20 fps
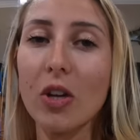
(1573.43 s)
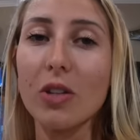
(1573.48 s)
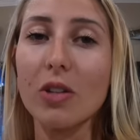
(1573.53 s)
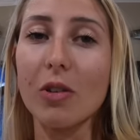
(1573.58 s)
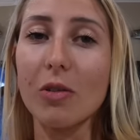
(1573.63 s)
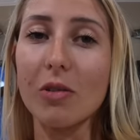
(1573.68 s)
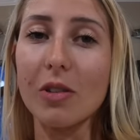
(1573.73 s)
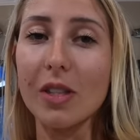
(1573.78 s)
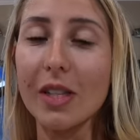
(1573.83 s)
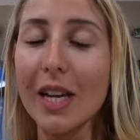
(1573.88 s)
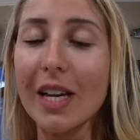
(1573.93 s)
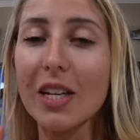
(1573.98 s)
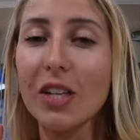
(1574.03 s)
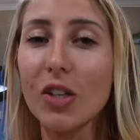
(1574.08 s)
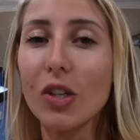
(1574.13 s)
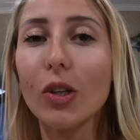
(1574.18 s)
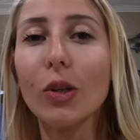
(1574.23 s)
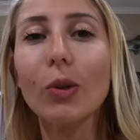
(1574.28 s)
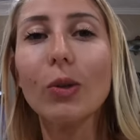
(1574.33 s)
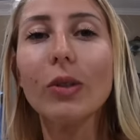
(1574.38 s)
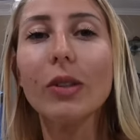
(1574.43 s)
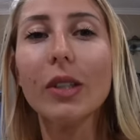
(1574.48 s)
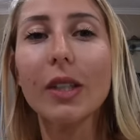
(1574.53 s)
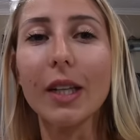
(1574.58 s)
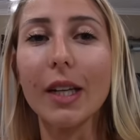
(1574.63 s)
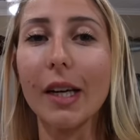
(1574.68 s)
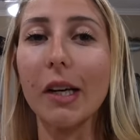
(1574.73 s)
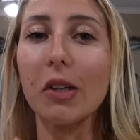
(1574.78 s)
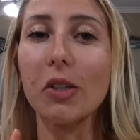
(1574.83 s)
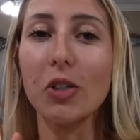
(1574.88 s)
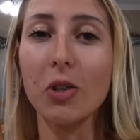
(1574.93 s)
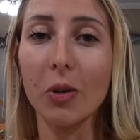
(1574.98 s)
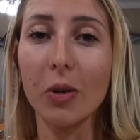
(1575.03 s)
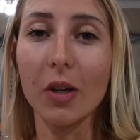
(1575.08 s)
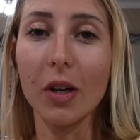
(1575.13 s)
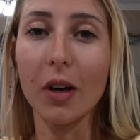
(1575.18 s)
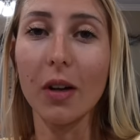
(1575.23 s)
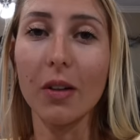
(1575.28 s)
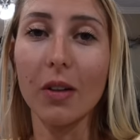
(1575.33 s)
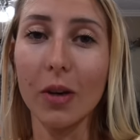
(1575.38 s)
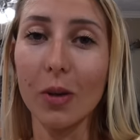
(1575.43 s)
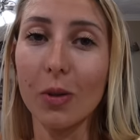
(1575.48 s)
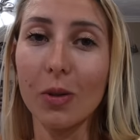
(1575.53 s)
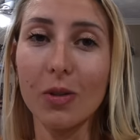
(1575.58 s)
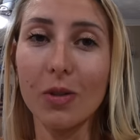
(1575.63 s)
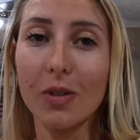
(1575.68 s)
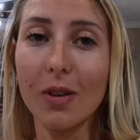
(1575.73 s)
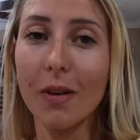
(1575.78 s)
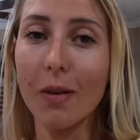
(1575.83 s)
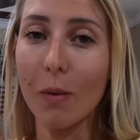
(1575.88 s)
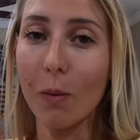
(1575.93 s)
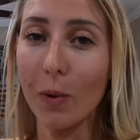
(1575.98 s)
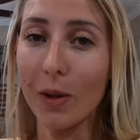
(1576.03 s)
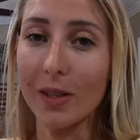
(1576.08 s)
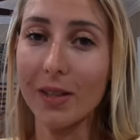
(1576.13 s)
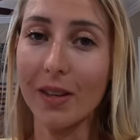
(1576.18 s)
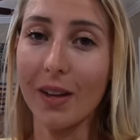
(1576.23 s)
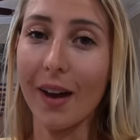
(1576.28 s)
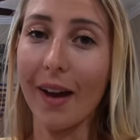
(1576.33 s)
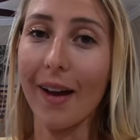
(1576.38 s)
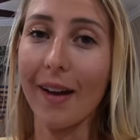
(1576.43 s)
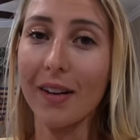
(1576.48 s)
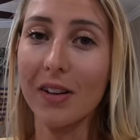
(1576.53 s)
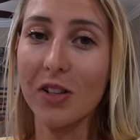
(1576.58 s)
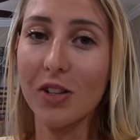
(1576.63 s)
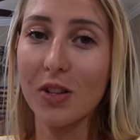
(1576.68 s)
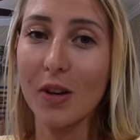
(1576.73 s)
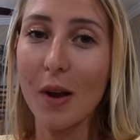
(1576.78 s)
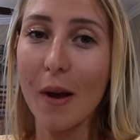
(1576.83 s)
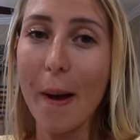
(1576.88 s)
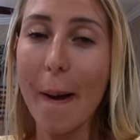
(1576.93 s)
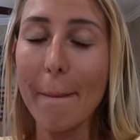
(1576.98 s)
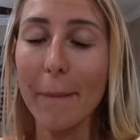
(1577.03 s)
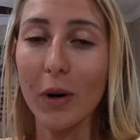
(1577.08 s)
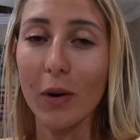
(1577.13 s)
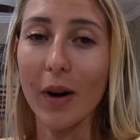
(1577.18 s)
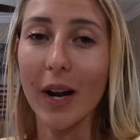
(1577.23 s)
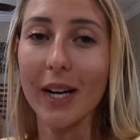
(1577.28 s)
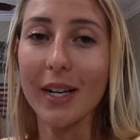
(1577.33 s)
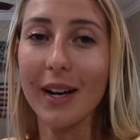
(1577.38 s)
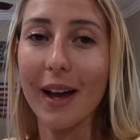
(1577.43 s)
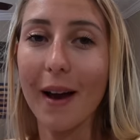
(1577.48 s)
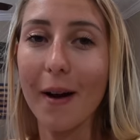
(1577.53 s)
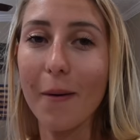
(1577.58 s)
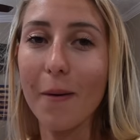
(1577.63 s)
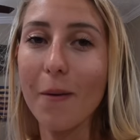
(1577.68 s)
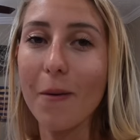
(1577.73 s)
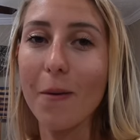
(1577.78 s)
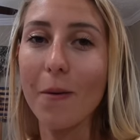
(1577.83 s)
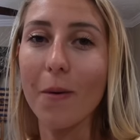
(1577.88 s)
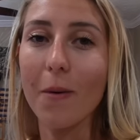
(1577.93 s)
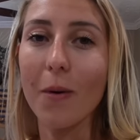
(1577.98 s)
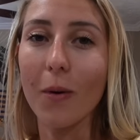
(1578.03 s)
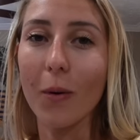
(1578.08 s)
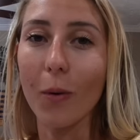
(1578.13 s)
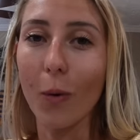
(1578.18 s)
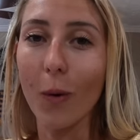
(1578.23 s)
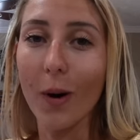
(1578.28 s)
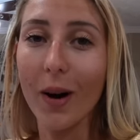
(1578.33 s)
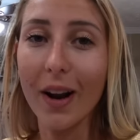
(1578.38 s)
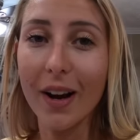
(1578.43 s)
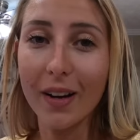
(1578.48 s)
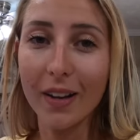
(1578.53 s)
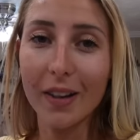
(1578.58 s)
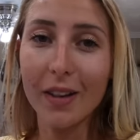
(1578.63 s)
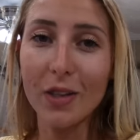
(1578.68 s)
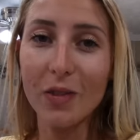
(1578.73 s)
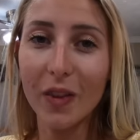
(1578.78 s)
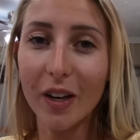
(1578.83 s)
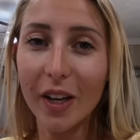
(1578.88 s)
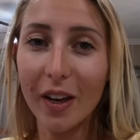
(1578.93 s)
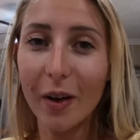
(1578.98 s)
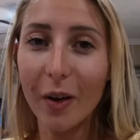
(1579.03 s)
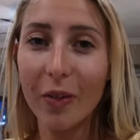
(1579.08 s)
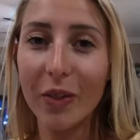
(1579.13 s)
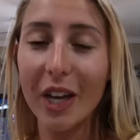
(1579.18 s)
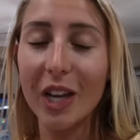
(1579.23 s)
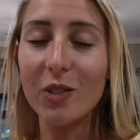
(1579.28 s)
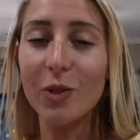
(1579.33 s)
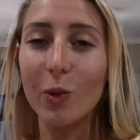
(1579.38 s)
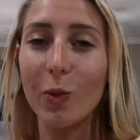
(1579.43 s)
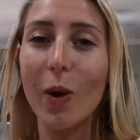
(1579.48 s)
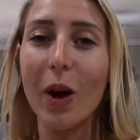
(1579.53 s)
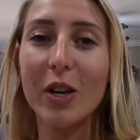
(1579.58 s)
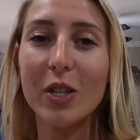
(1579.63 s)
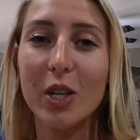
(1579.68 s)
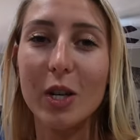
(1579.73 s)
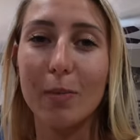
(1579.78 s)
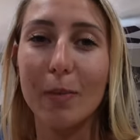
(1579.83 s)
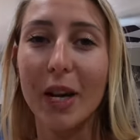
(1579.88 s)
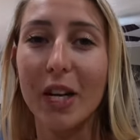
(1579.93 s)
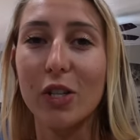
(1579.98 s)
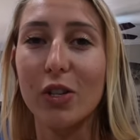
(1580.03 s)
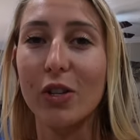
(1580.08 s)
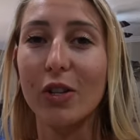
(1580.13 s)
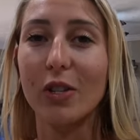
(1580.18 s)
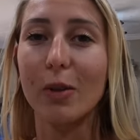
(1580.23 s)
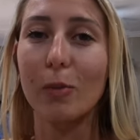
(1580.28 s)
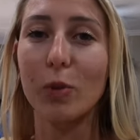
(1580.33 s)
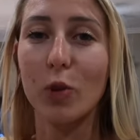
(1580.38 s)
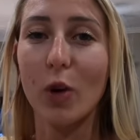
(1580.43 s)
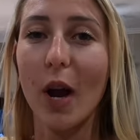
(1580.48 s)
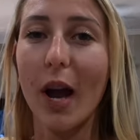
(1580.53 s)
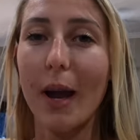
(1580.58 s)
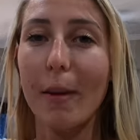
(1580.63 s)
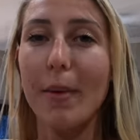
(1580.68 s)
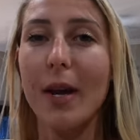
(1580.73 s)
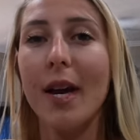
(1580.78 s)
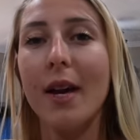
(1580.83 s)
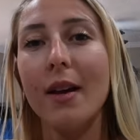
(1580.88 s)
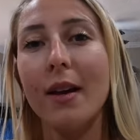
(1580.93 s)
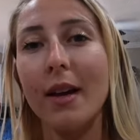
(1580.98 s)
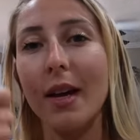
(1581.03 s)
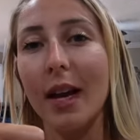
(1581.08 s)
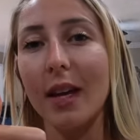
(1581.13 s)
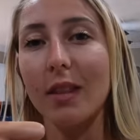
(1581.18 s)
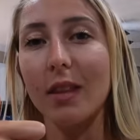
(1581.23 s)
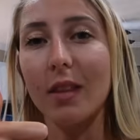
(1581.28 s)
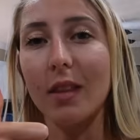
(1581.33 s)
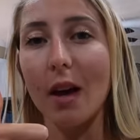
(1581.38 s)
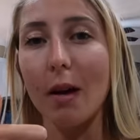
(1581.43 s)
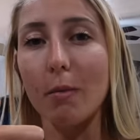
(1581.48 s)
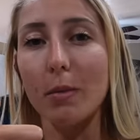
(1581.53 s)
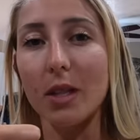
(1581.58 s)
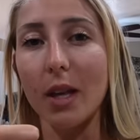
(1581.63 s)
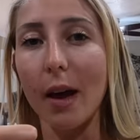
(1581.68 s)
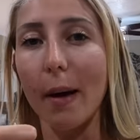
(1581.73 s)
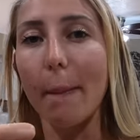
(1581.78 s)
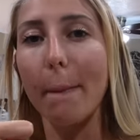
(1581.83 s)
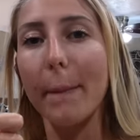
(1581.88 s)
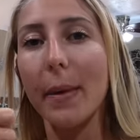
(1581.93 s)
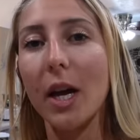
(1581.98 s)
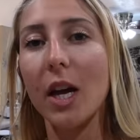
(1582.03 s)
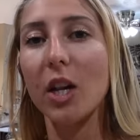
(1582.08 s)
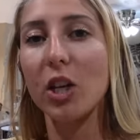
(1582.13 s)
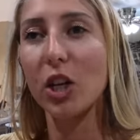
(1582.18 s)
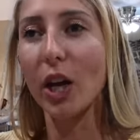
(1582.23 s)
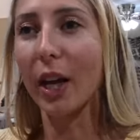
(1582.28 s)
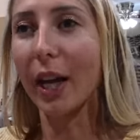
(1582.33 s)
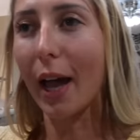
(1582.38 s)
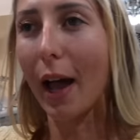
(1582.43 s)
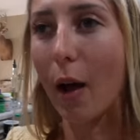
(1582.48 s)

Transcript: So stay tuned, and I'll show you all those once they hatch. But right now, we're ending this video. Thanks for watching. Make sure to subscribe, hit the thumbs up, check